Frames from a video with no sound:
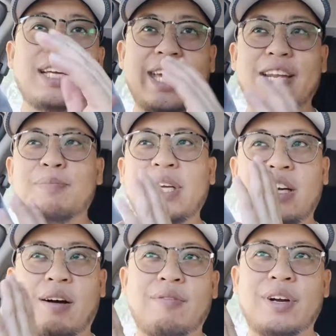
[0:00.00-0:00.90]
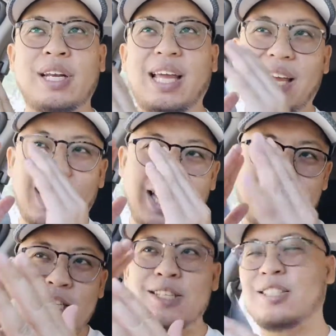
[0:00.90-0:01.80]
can be covered
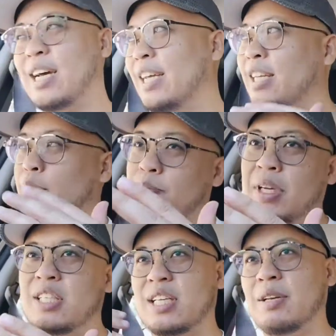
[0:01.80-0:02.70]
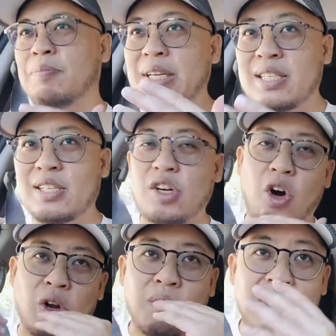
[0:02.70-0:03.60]
in tiny bits and pieces
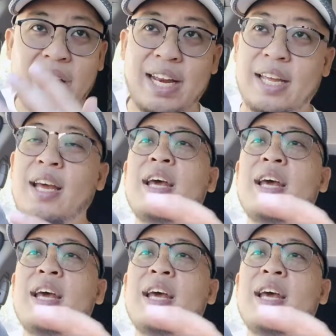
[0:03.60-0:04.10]
already.